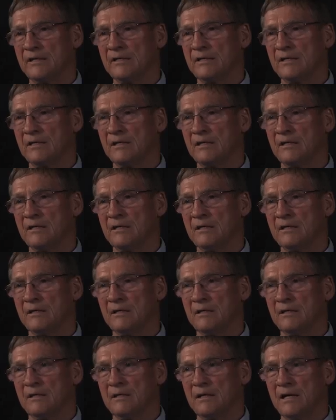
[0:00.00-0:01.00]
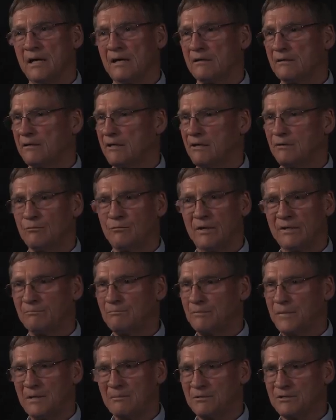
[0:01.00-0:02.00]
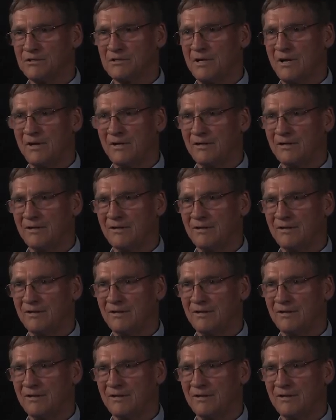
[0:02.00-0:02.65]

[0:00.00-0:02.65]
it. I don't care what people say.